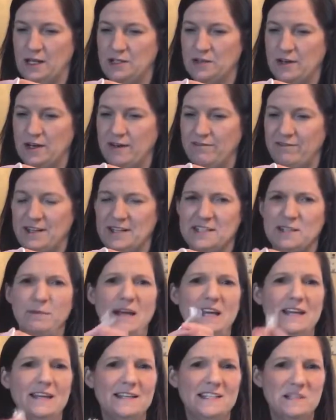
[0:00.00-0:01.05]
Trying to fix it.
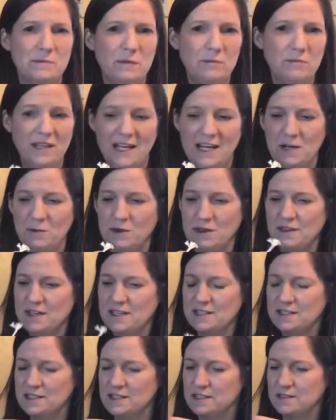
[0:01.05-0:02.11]
My kids have been playing with
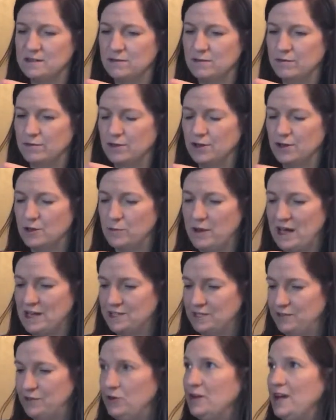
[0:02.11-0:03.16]
this for the
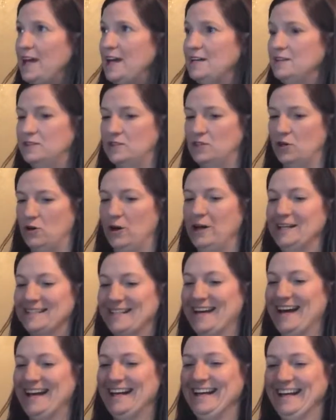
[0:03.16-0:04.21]
past few days, so it's
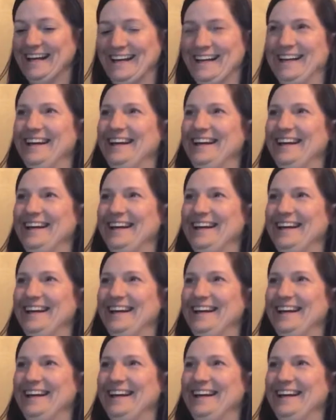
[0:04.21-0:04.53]
kind of,